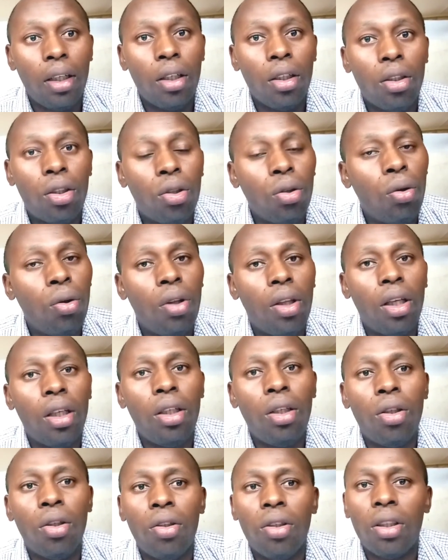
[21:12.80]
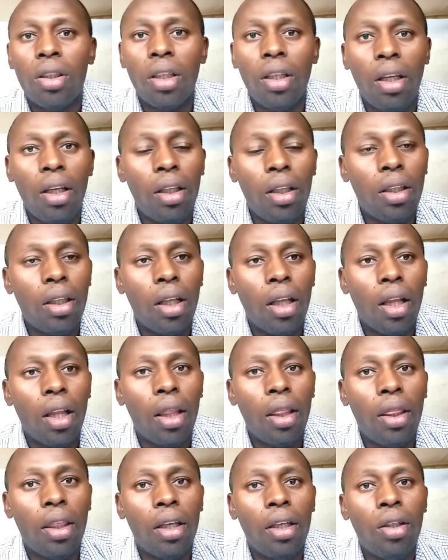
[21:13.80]
so they don't eat.
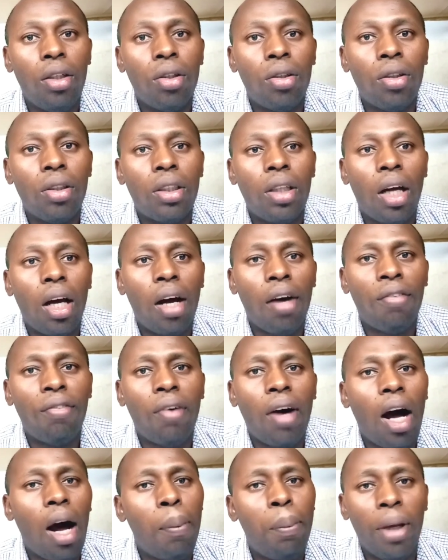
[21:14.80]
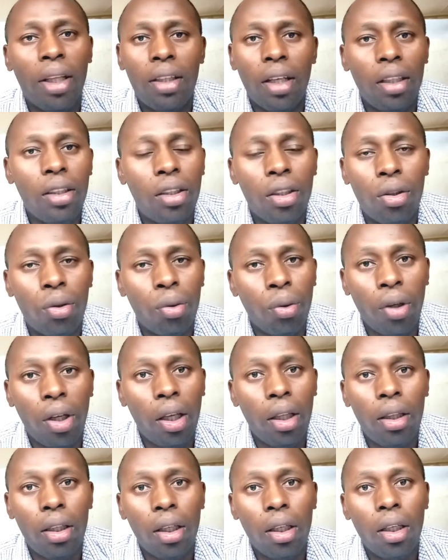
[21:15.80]
They don't have appetite to
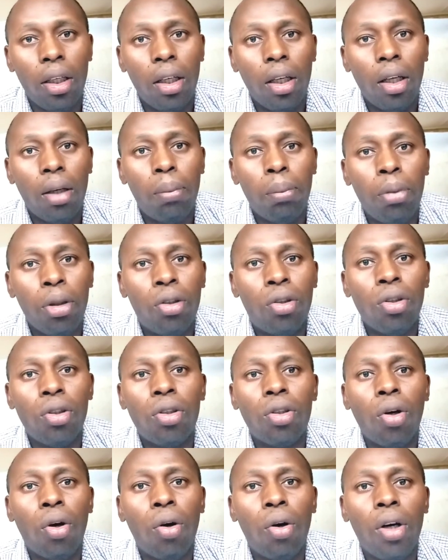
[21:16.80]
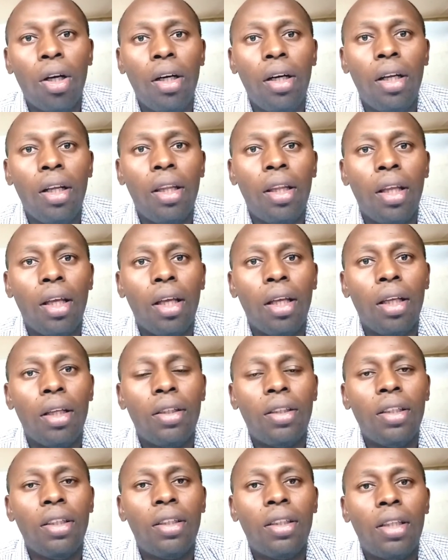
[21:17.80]
eat because already the
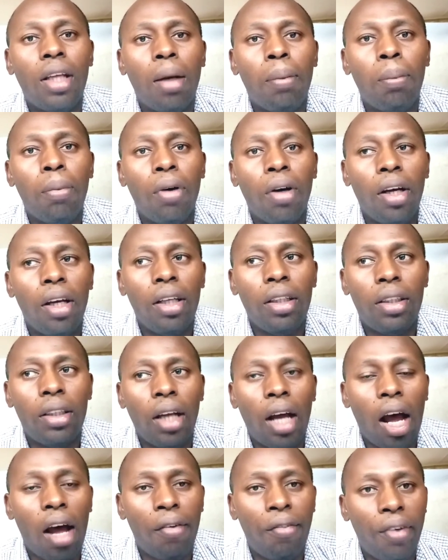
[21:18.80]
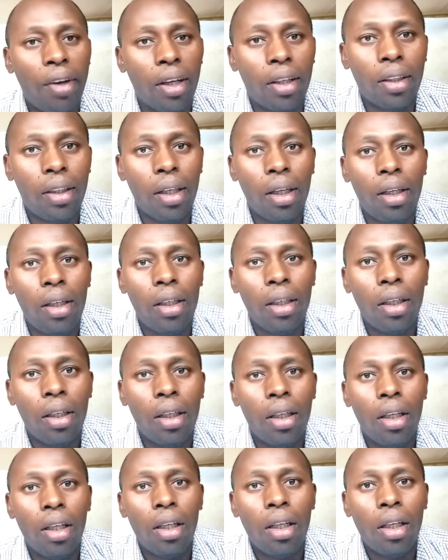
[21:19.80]
system is affected.
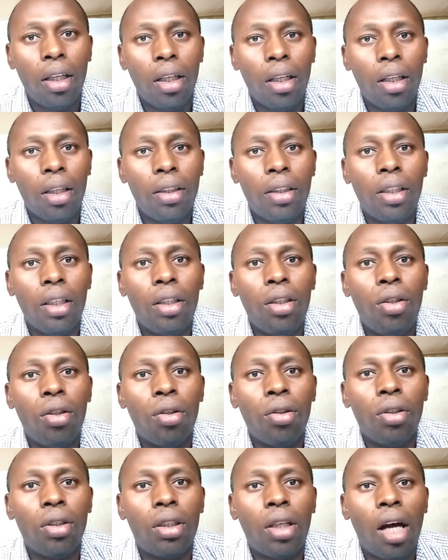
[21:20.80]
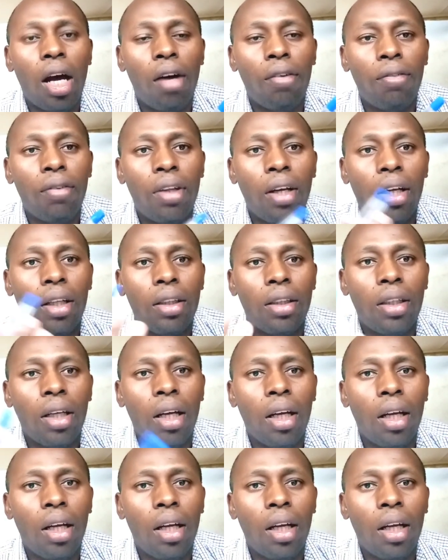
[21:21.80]
They don't have that